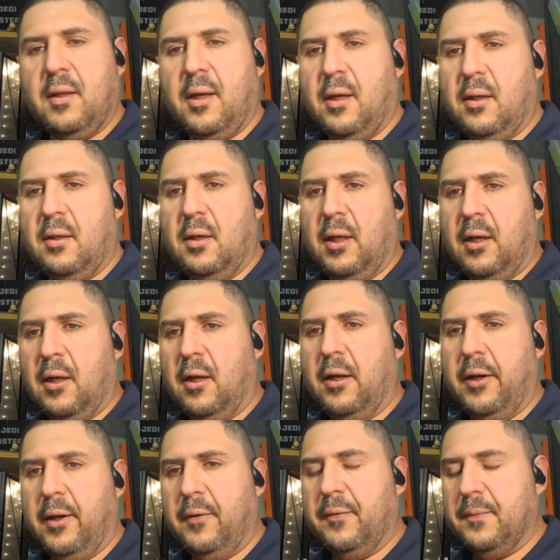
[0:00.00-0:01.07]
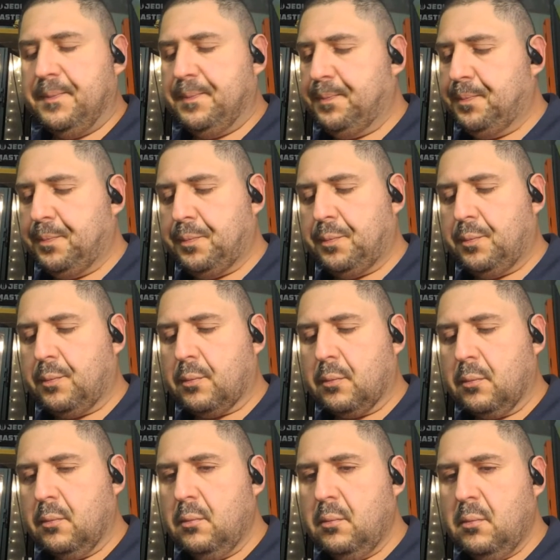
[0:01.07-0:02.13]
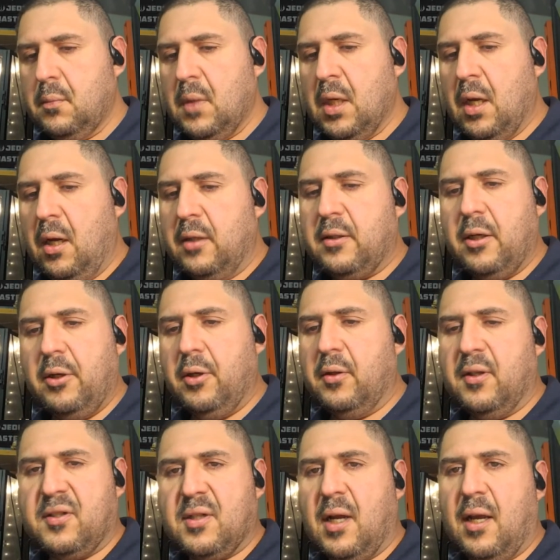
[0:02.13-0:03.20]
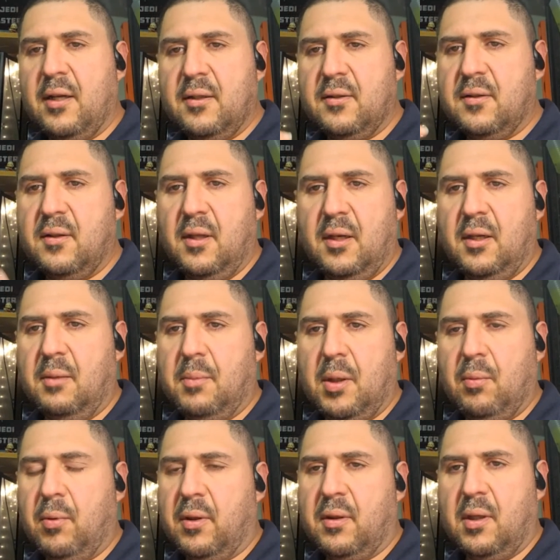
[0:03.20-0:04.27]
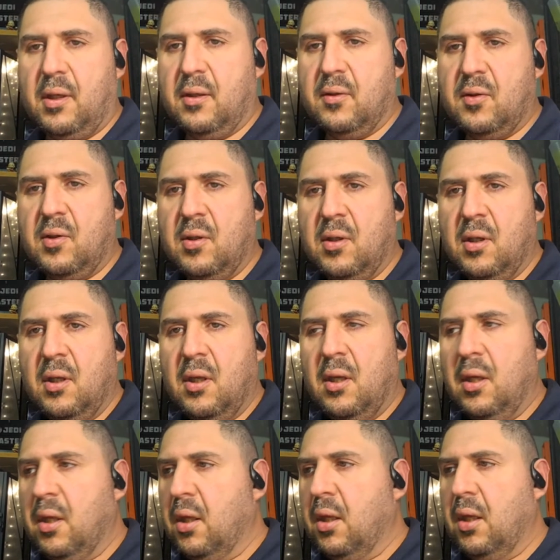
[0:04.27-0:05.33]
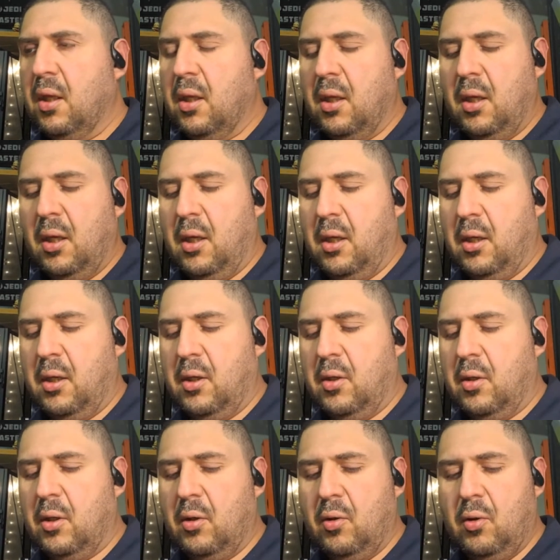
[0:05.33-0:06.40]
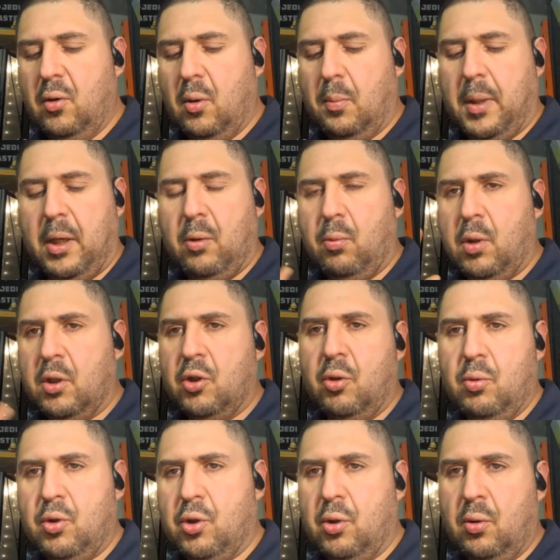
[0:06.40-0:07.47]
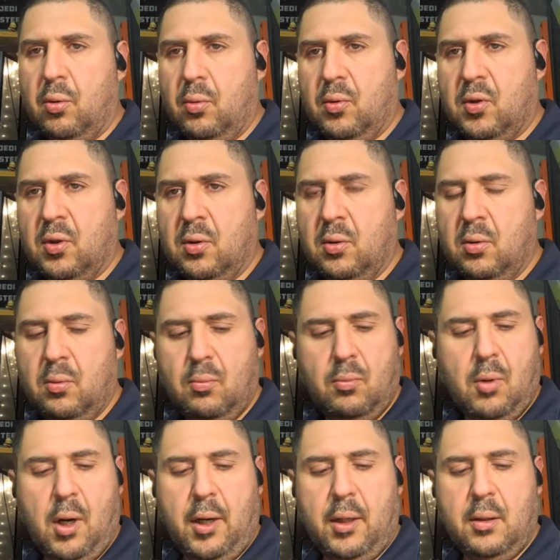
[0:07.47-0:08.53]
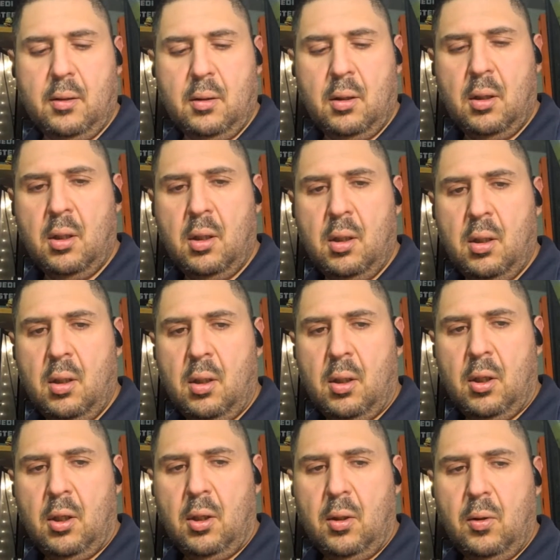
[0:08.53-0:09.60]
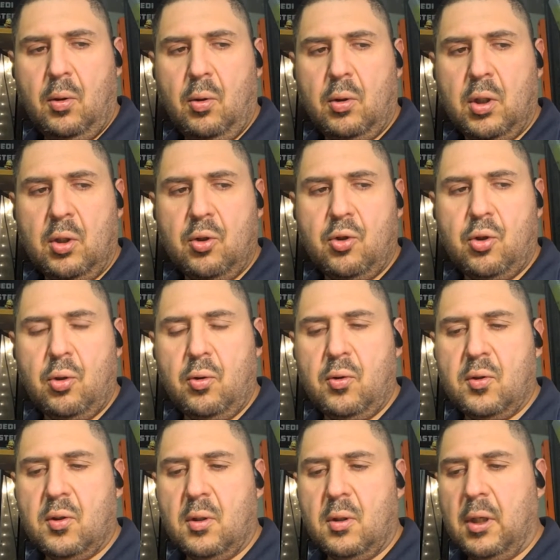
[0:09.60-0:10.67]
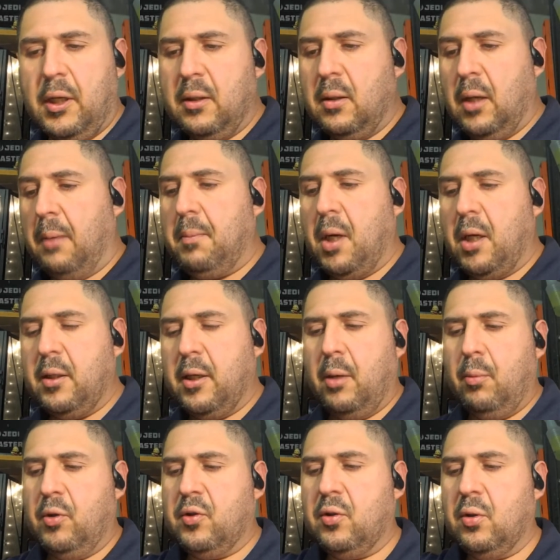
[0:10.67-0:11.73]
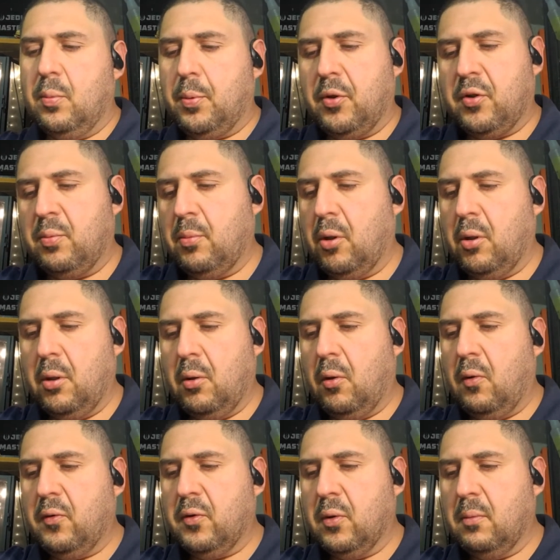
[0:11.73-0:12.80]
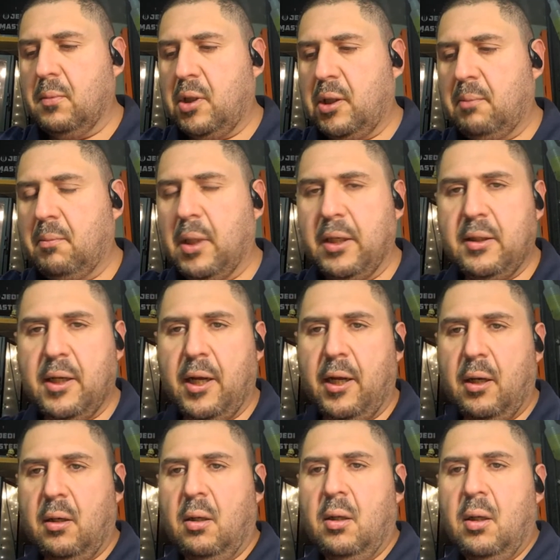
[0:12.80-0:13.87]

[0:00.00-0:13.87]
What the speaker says: that, like I have, I tell you, the sky is the limit with things. And no matter what you choose, right? You can choose like my dad was super smart also. My dad,